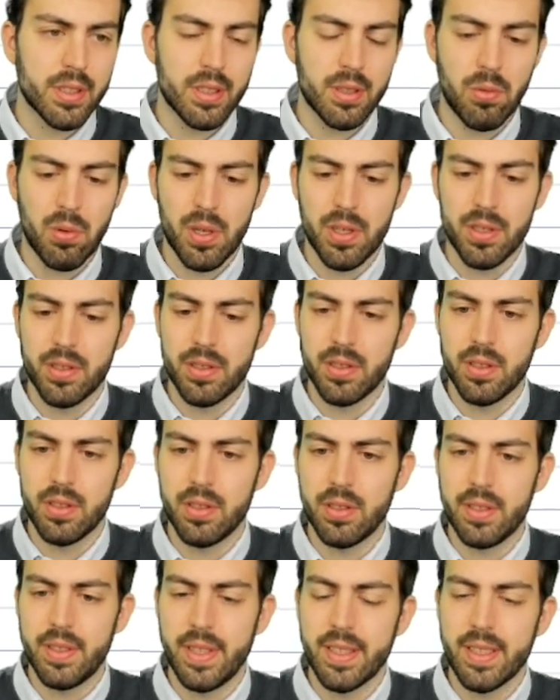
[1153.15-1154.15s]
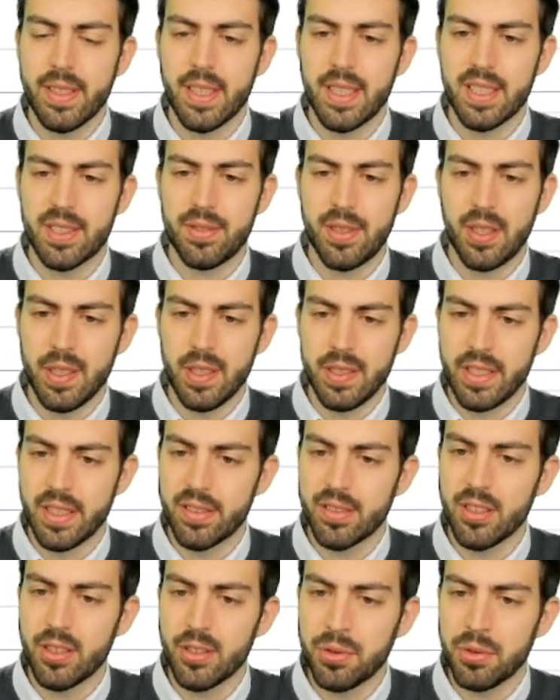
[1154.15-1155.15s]
one thing that's very
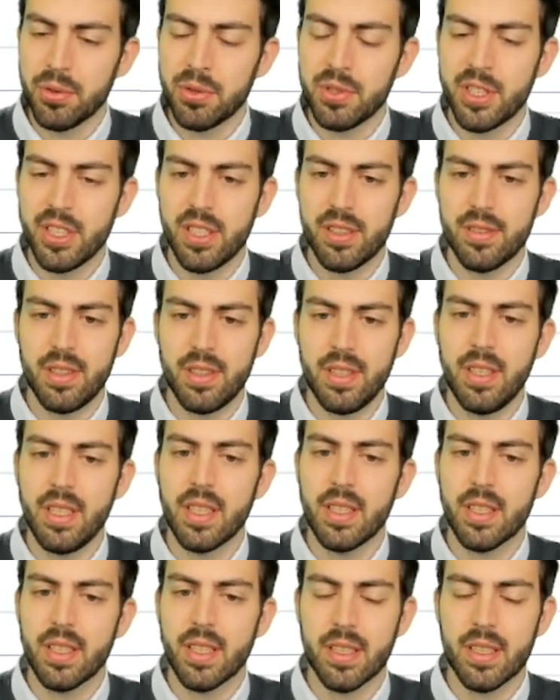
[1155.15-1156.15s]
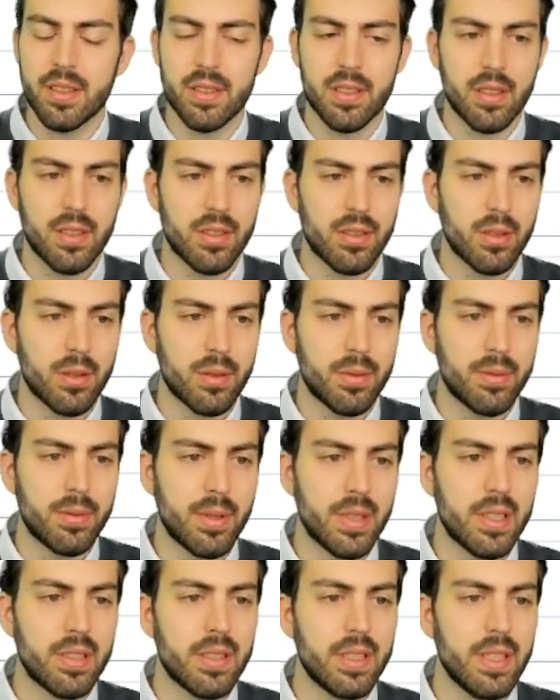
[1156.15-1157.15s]
different to CFD and CAD
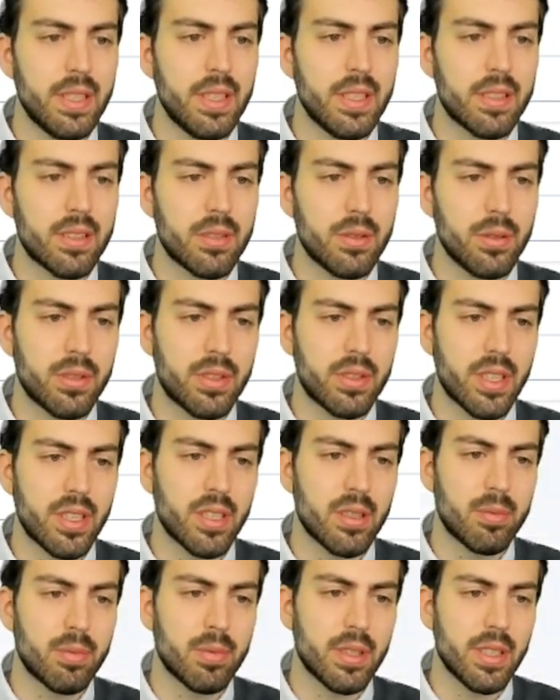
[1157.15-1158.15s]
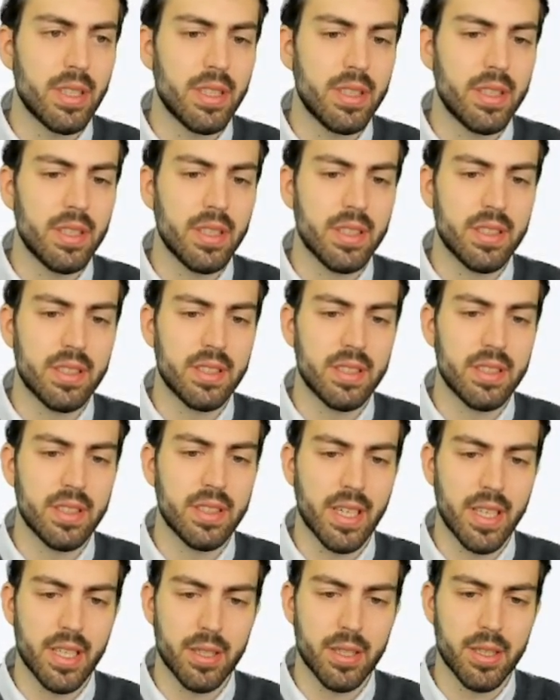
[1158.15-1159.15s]
software is to set up a design
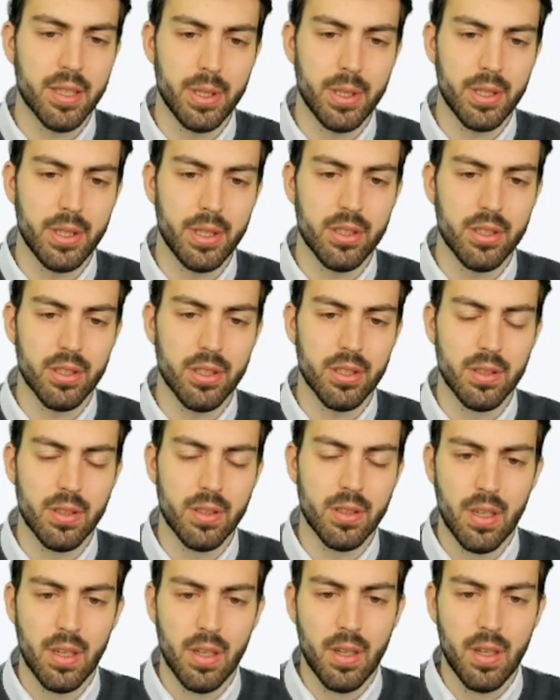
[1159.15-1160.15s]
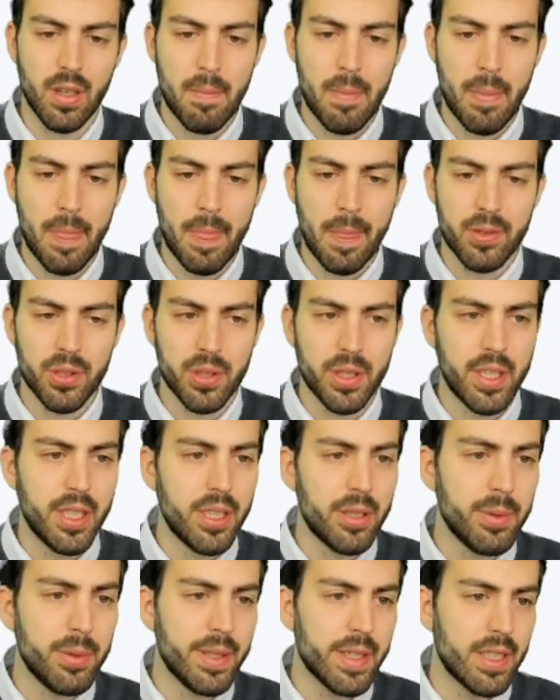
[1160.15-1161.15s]
region. So here we
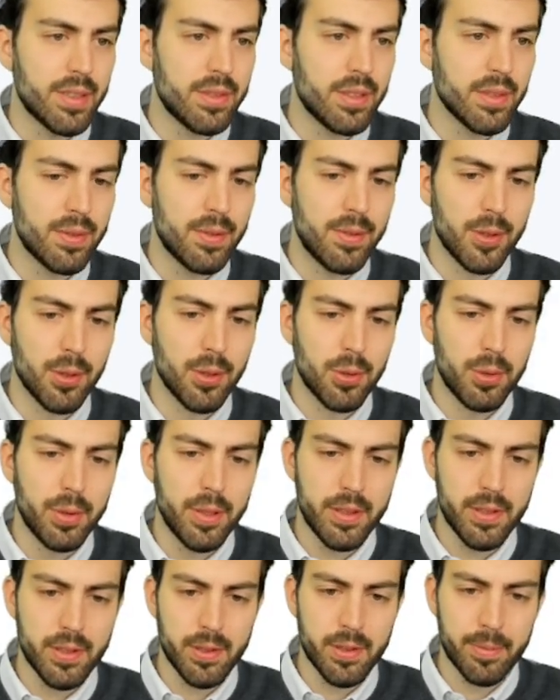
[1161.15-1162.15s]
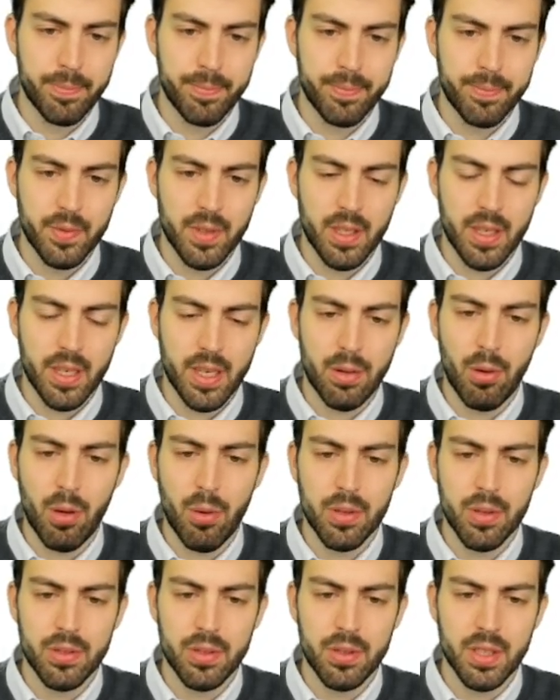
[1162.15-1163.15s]
have the fluid, and we want to
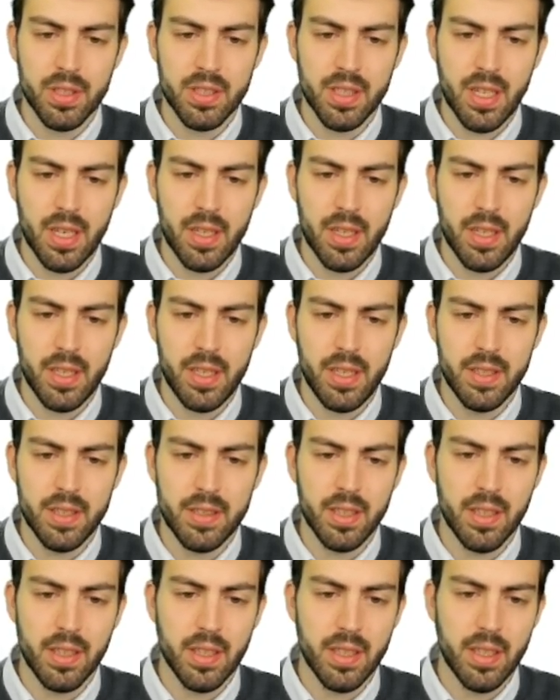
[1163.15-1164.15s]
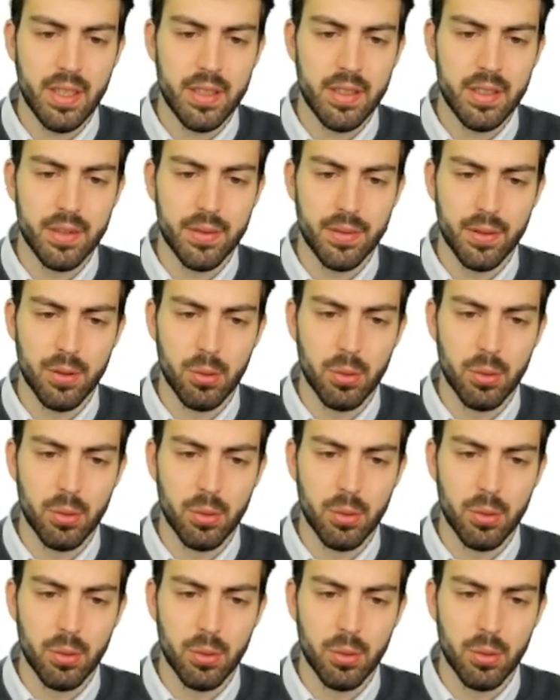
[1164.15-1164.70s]
design a heatsink in the fluid.